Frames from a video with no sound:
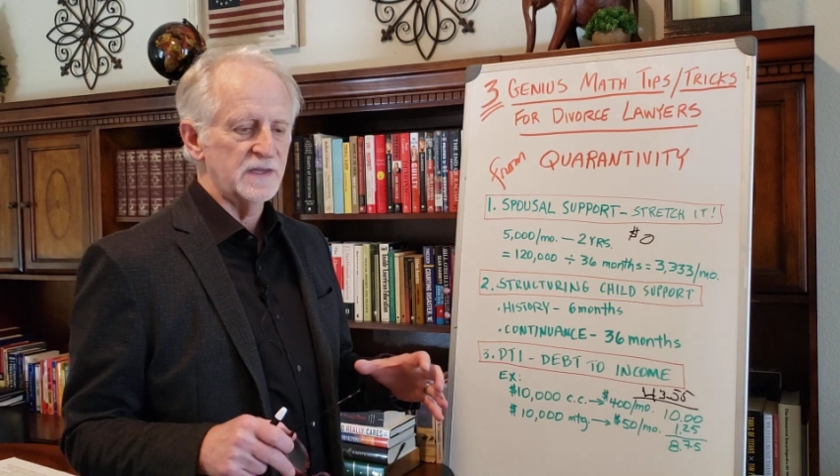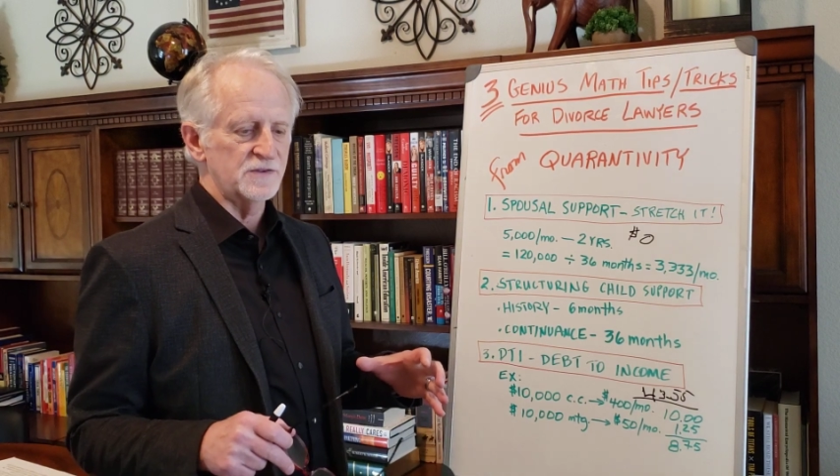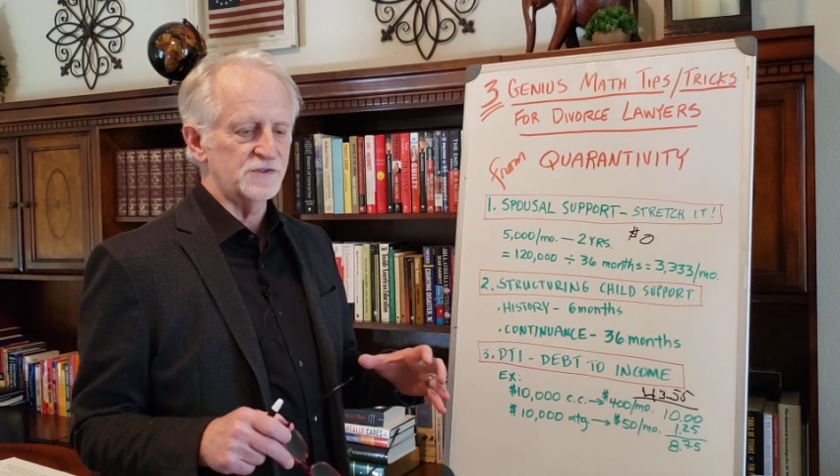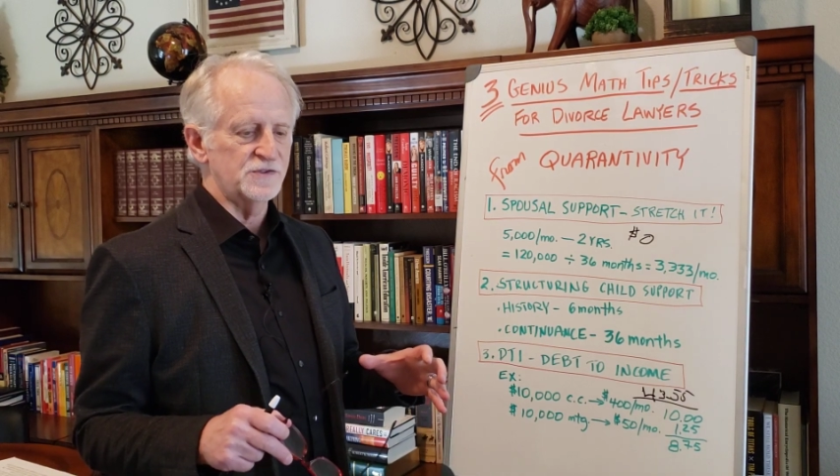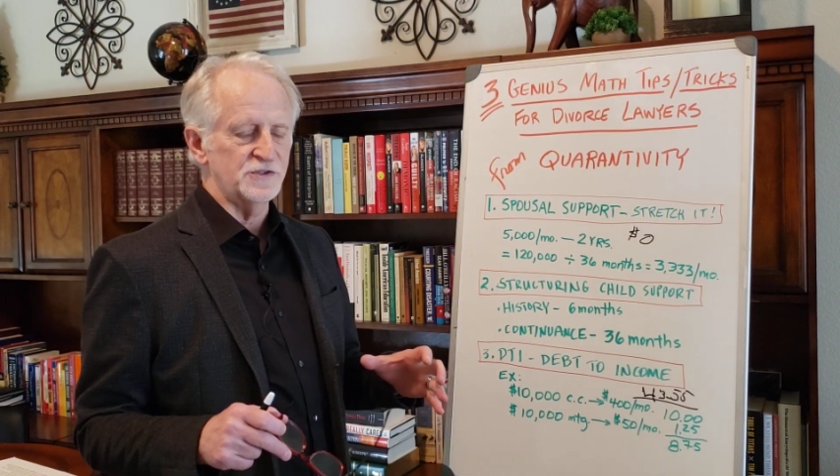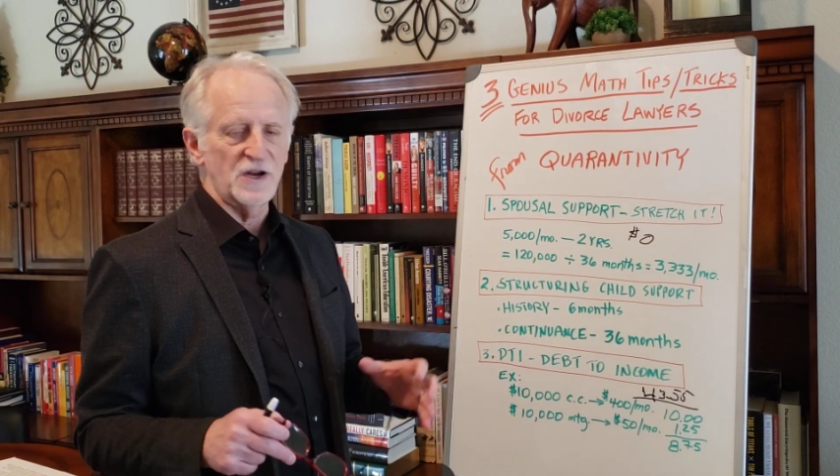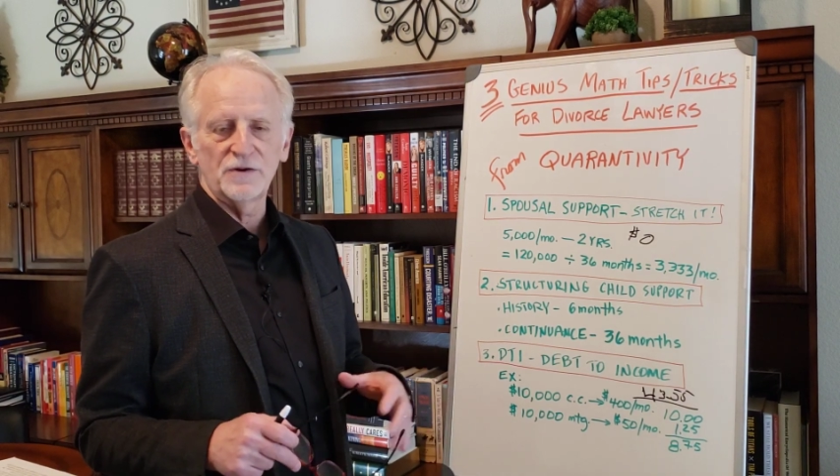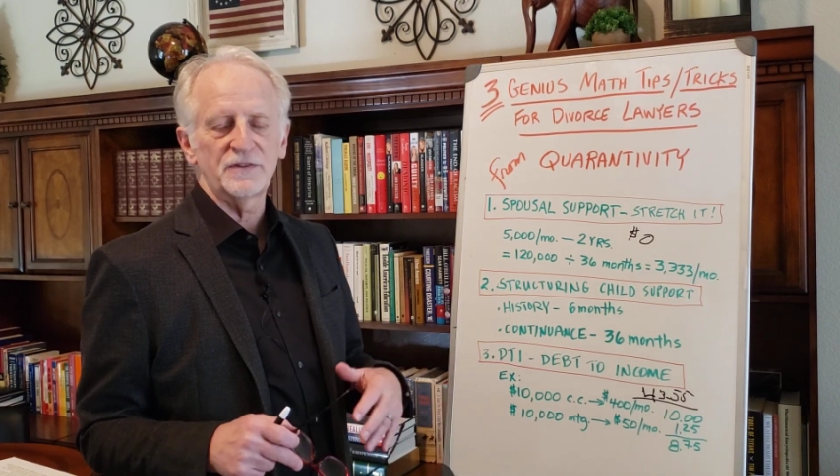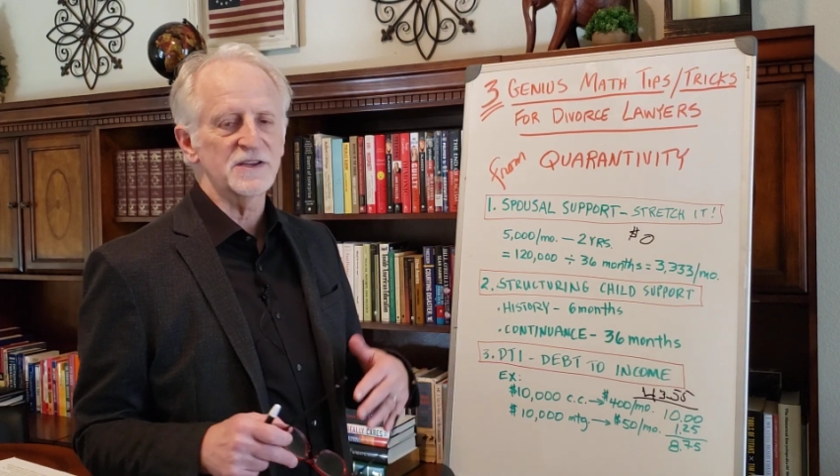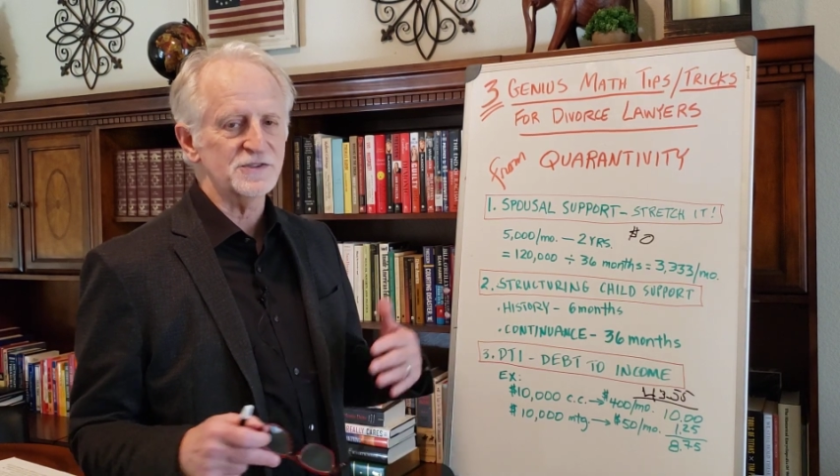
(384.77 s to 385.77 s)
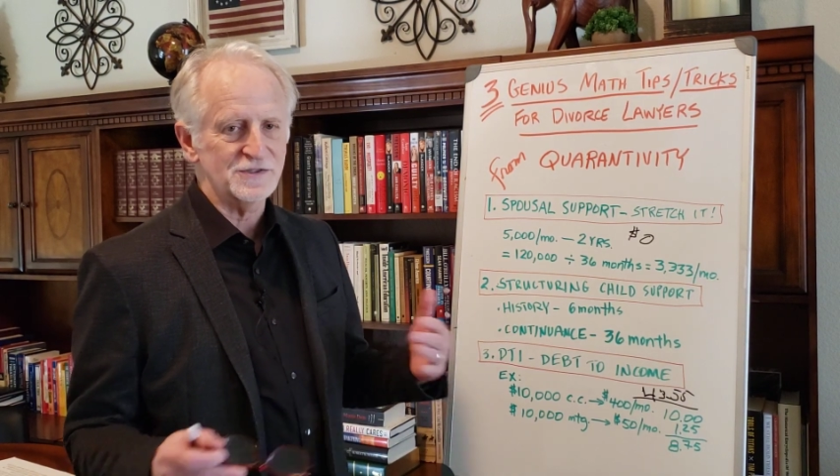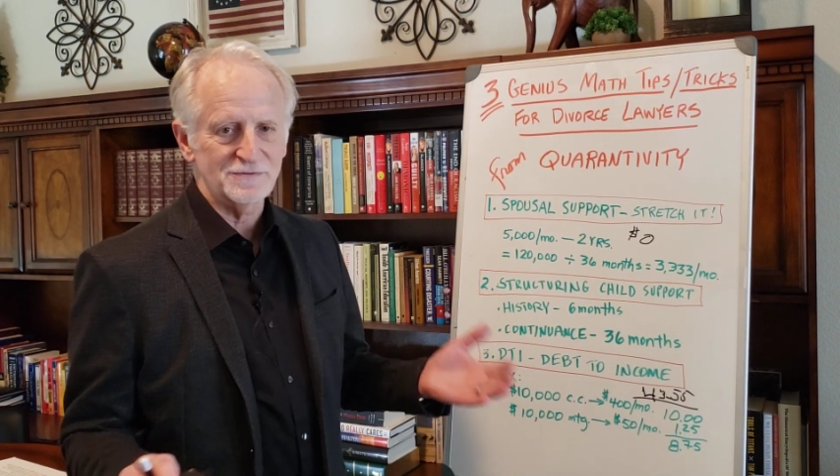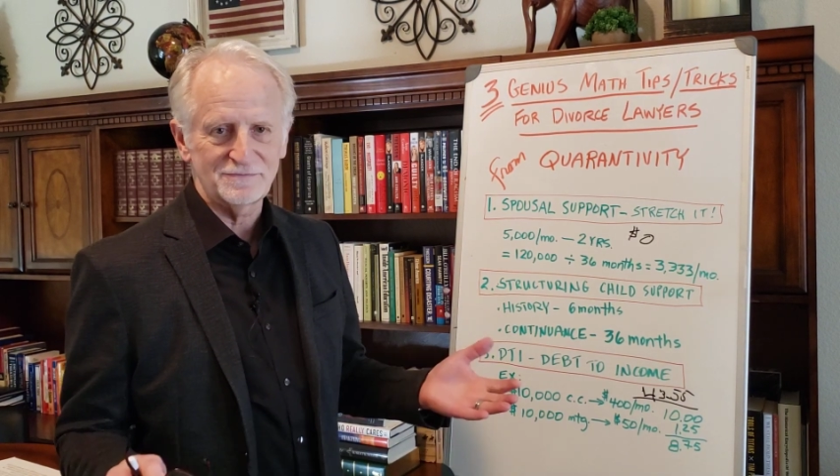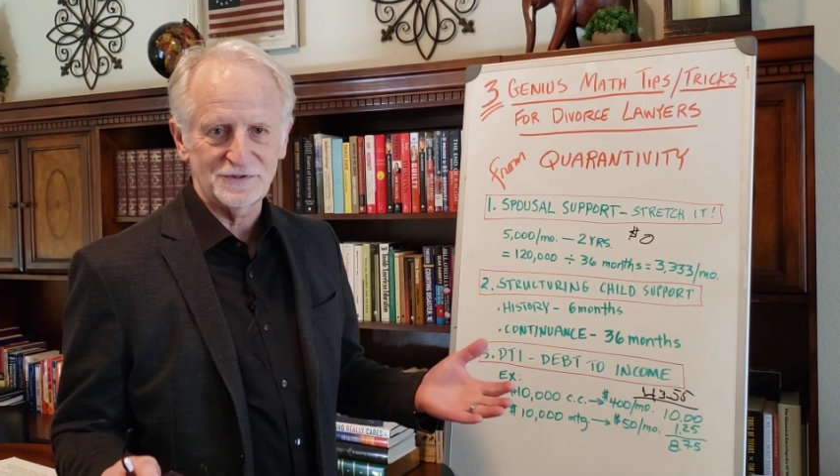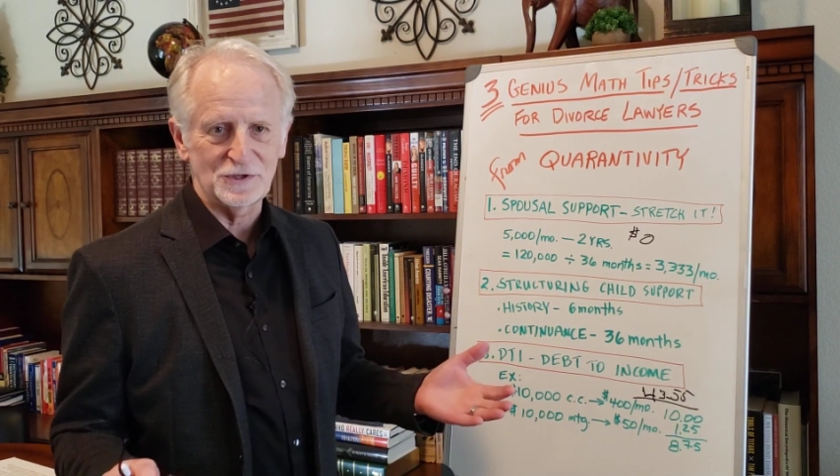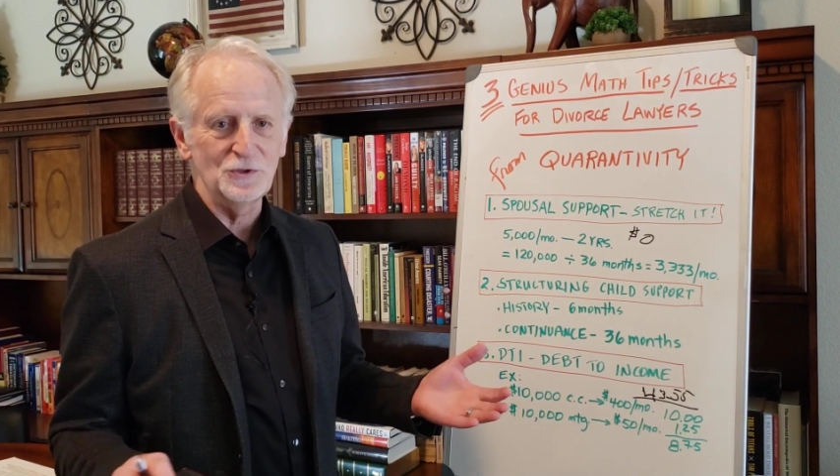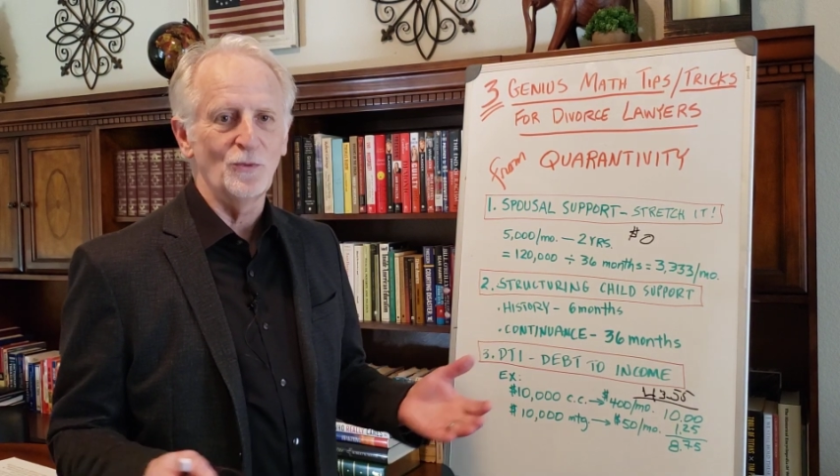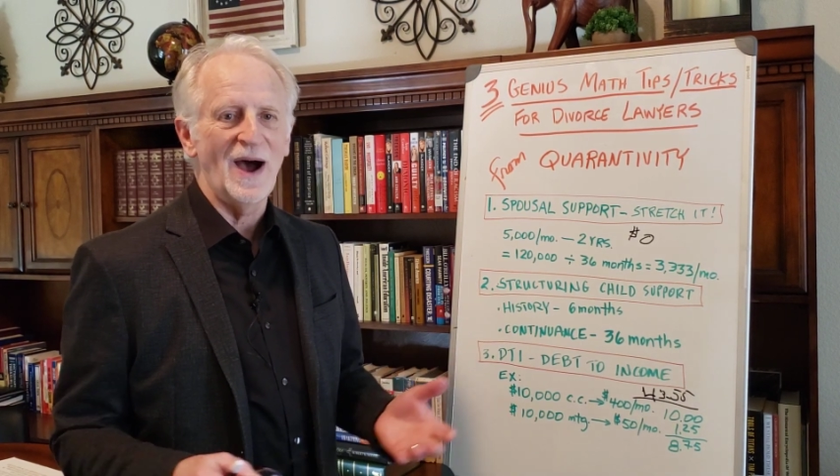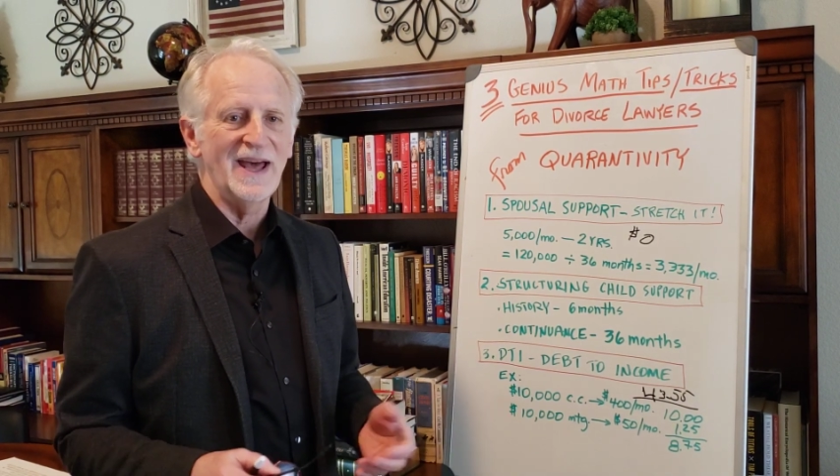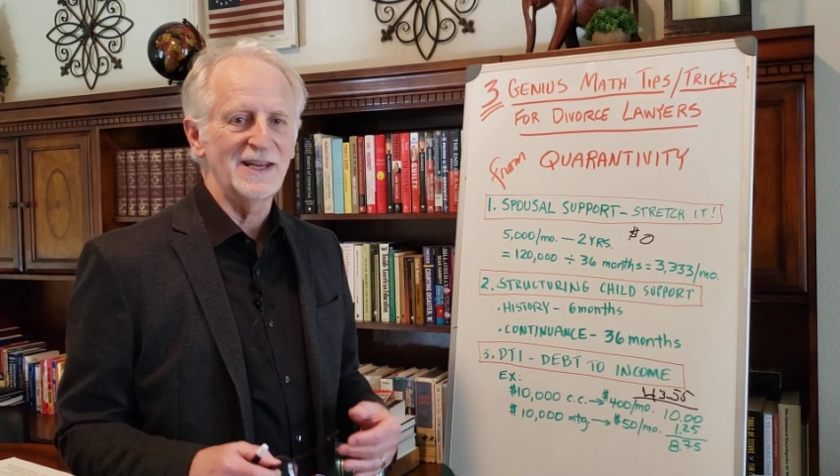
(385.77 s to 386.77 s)
share this too
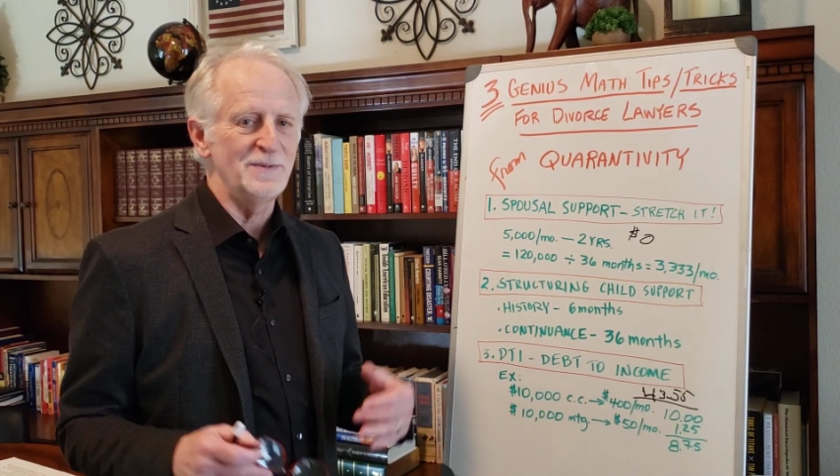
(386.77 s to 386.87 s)
widely,